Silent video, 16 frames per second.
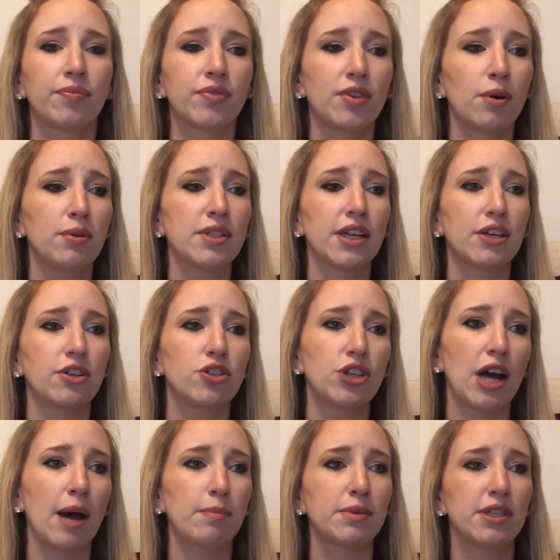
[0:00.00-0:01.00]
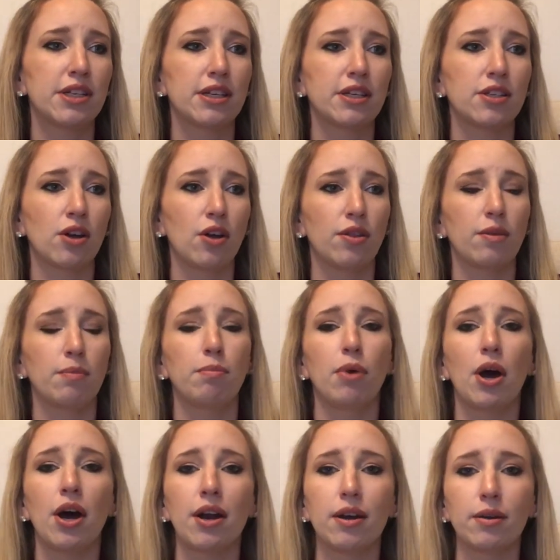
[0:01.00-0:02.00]
there was like chapsticks on the
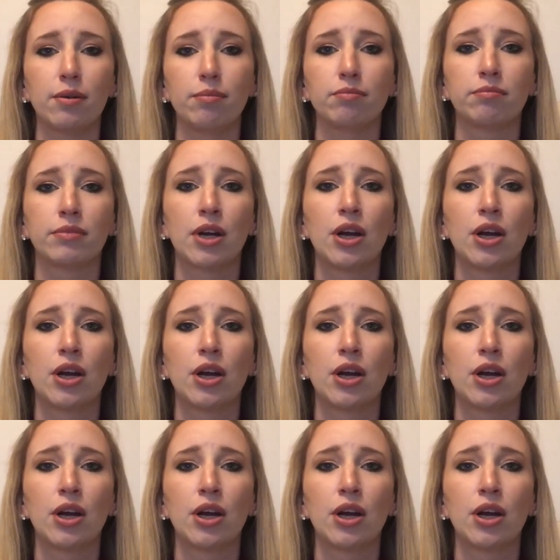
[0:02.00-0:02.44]
bottom